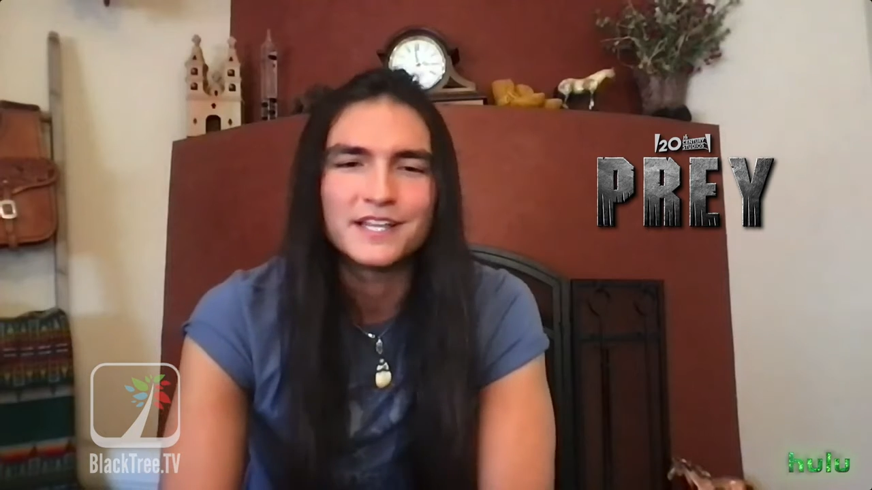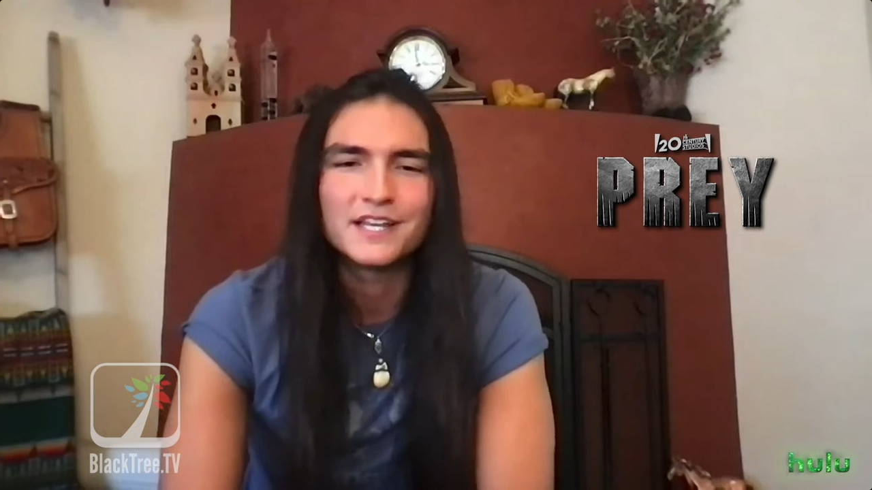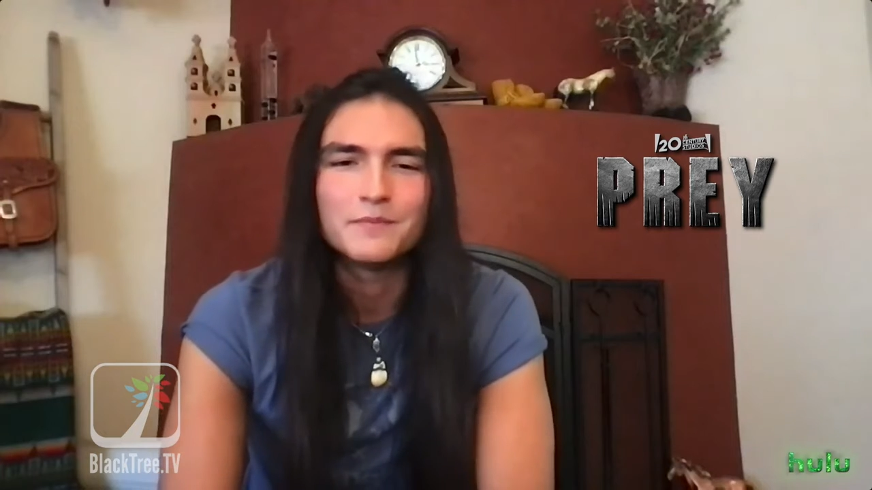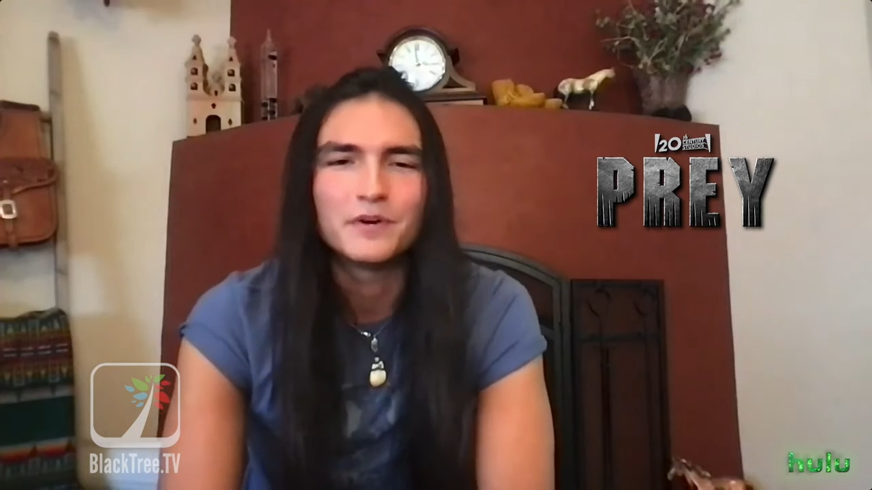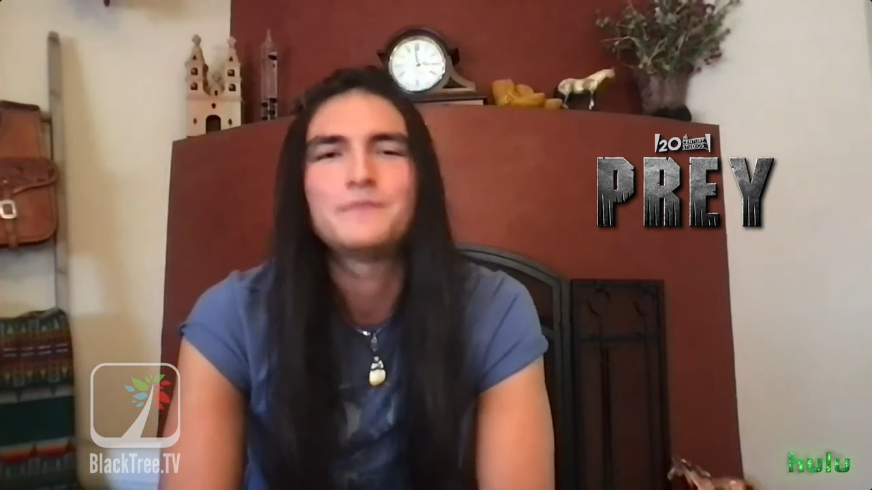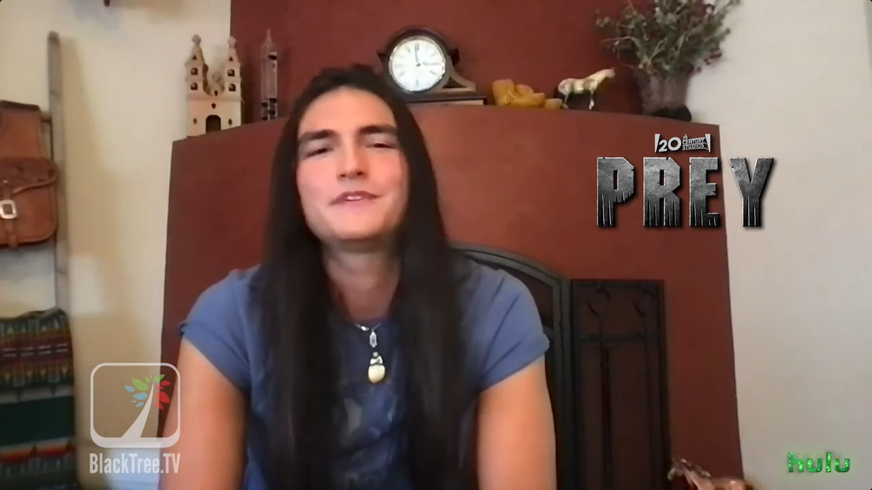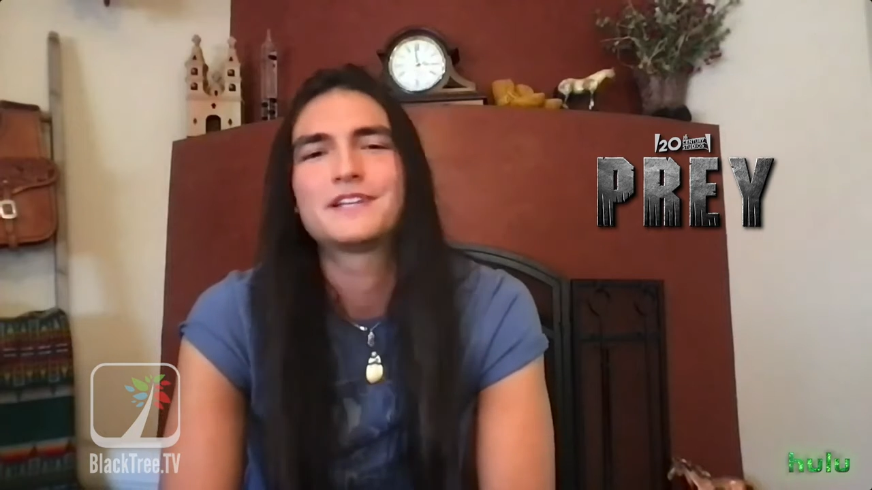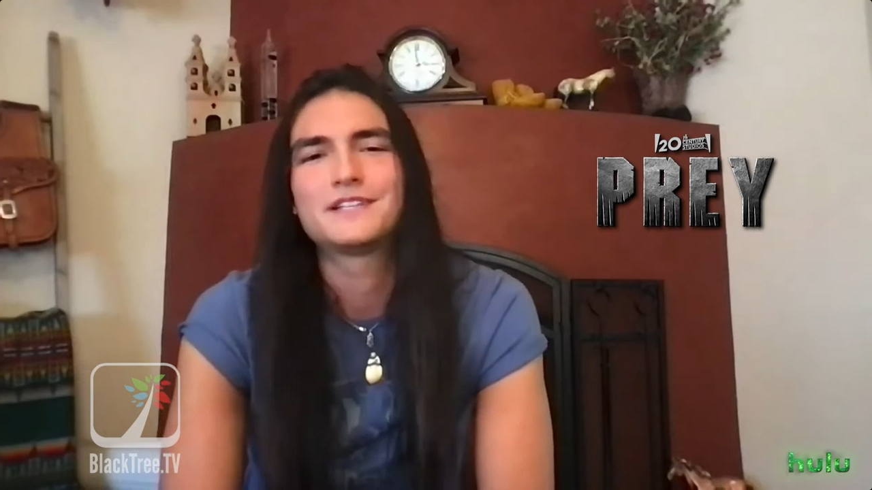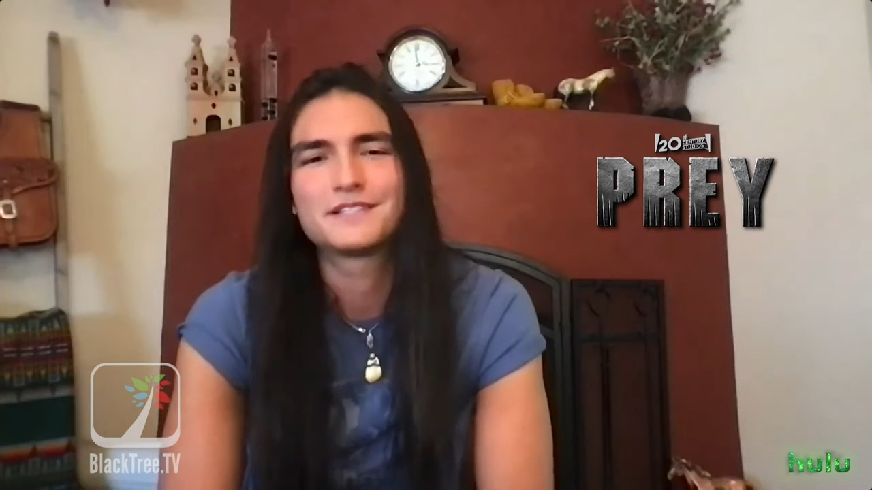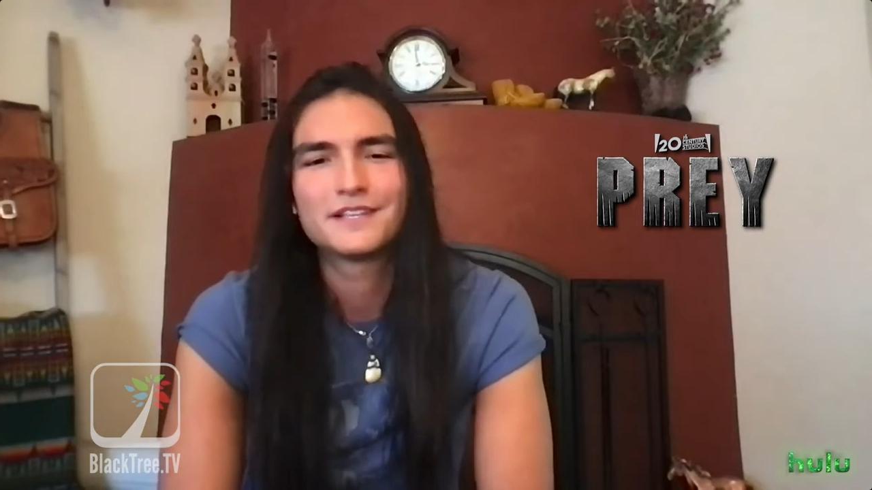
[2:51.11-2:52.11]
to anybody
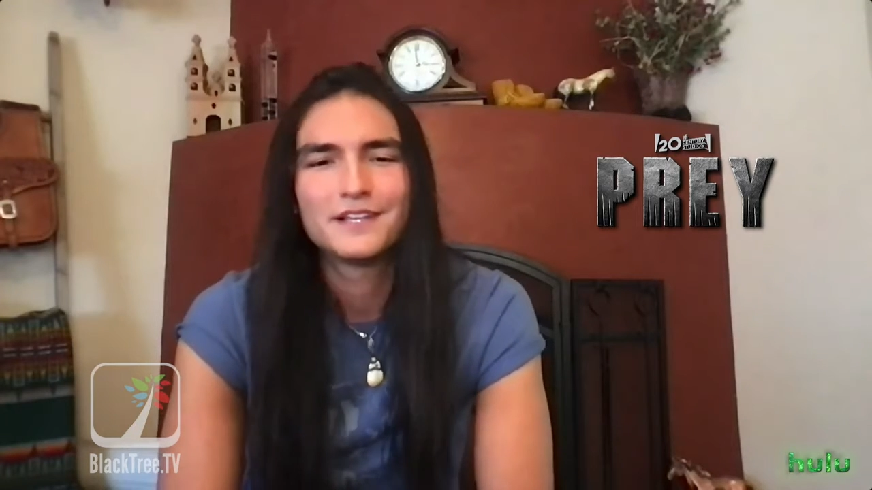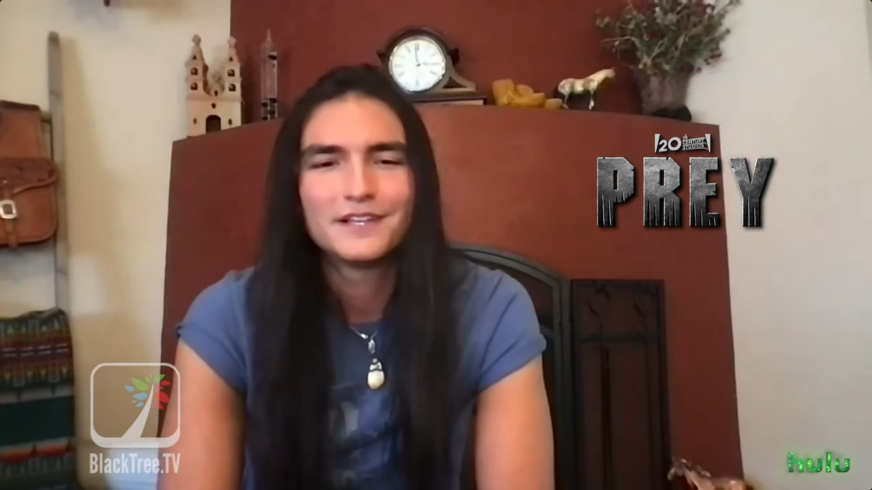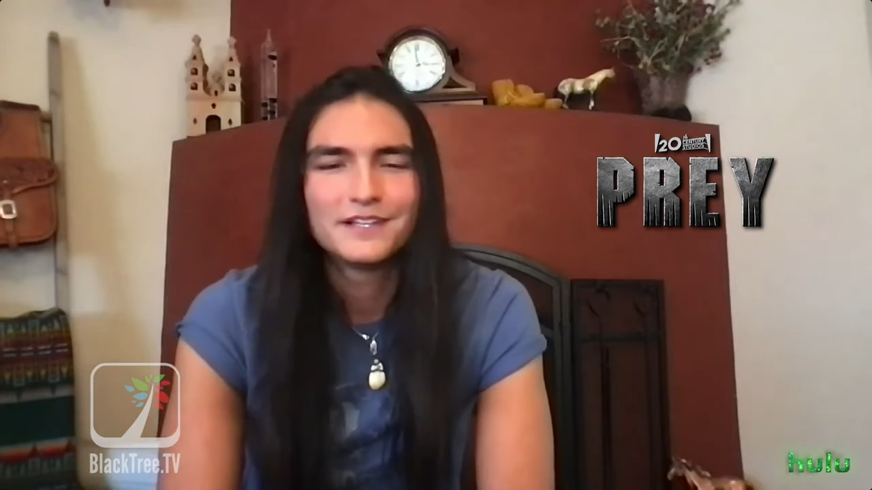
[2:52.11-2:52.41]
because,